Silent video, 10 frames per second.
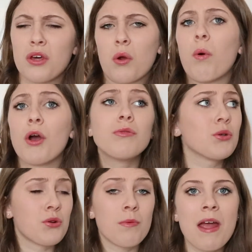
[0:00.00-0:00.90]
quote
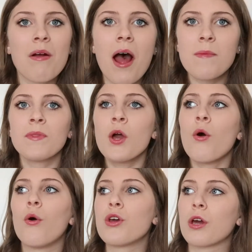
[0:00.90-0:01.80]
on your mirror,
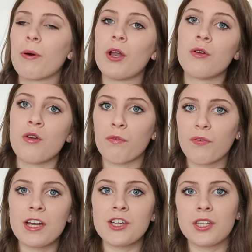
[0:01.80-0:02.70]
or you can put it on your
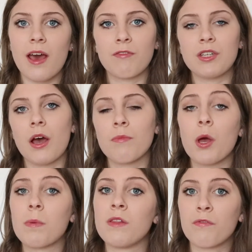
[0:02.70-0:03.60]
fridge, so every time you
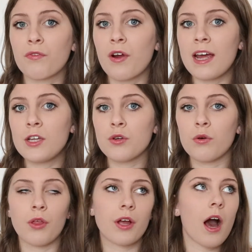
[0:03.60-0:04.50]
open the fridge
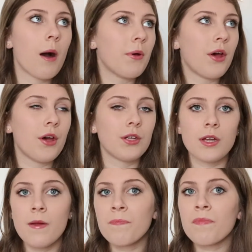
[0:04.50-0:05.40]
or the cupboard
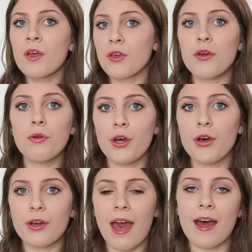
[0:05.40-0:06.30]
you
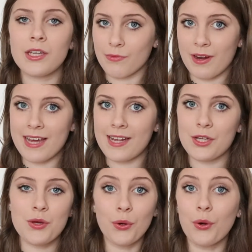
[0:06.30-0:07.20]
look and
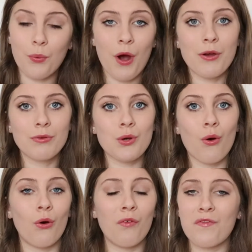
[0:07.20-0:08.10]
read your quote
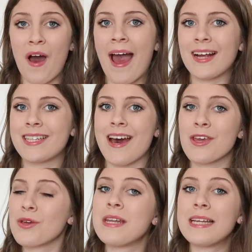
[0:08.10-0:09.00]
or fact
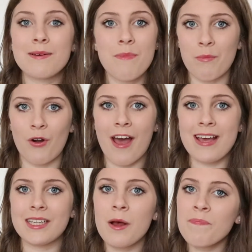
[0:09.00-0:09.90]
that you need to
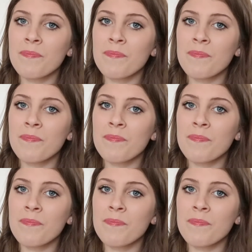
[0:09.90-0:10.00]
memorize.